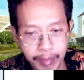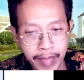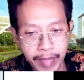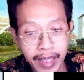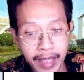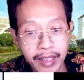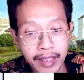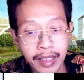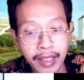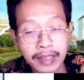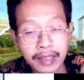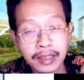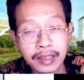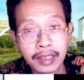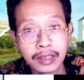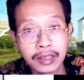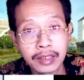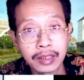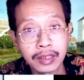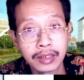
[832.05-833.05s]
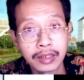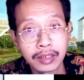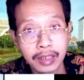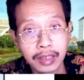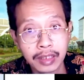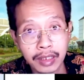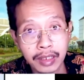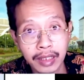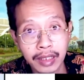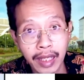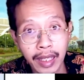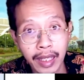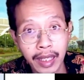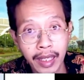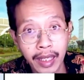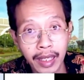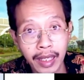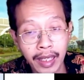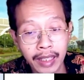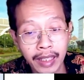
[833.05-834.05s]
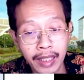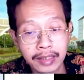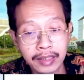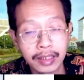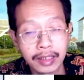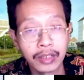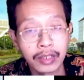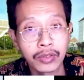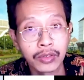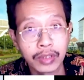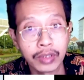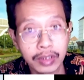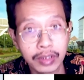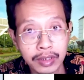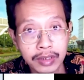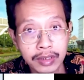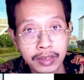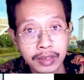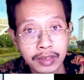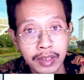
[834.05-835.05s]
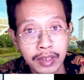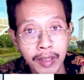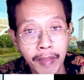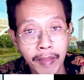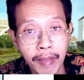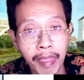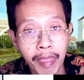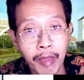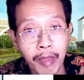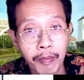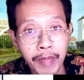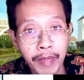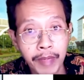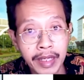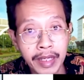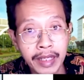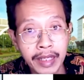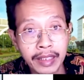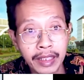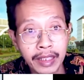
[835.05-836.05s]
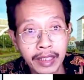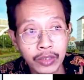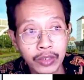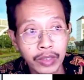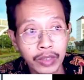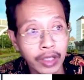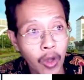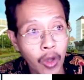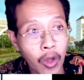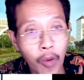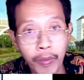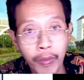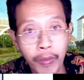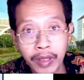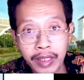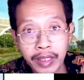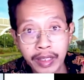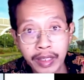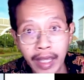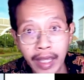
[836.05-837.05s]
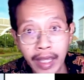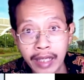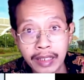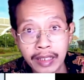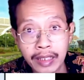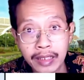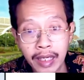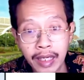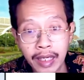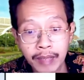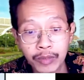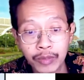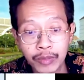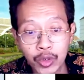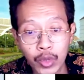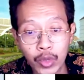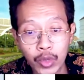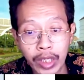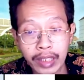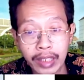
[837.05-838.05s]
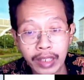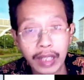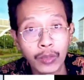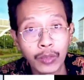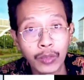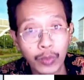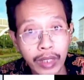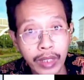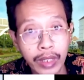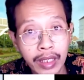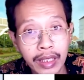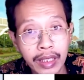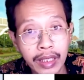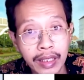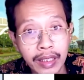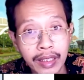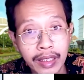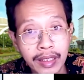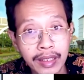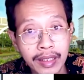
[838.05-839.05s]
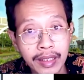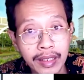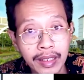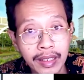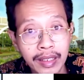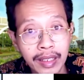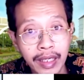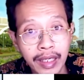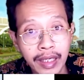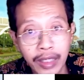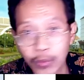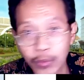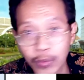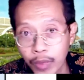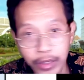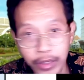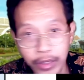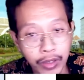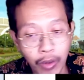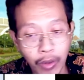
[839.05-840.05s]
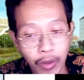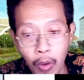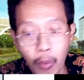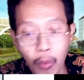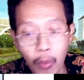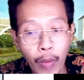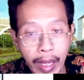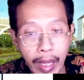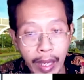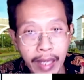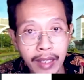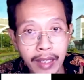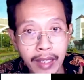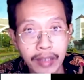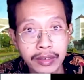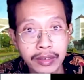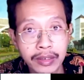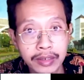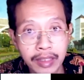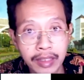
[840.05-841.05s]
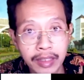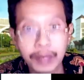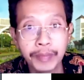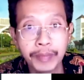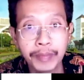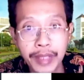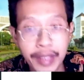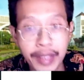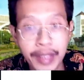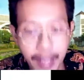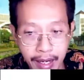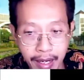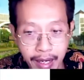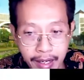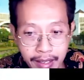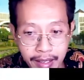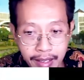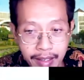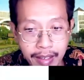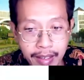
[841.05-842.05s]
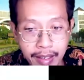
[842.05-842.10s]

My class is considered asynchronous, meaning that you can open it anytime during that week. It won't go away, it'll still be there.